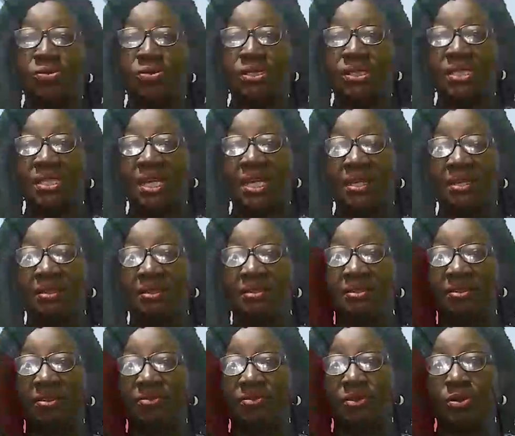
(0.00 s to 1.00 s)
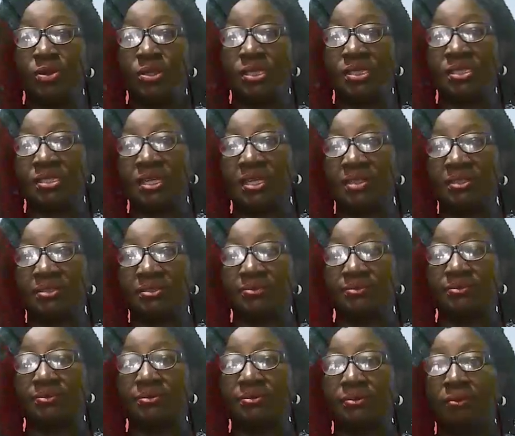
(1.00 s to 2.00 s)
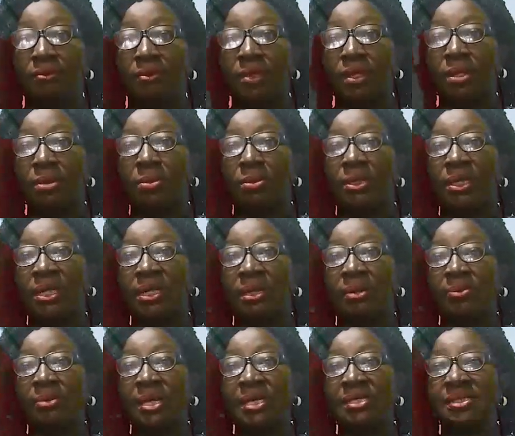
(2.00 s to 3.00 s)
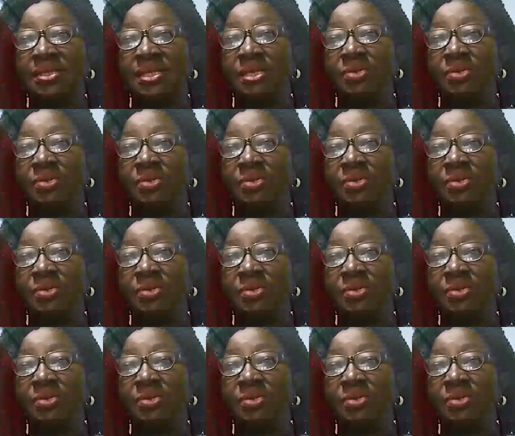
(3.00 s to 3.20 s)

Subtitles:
to resign," the voice said. But Anambra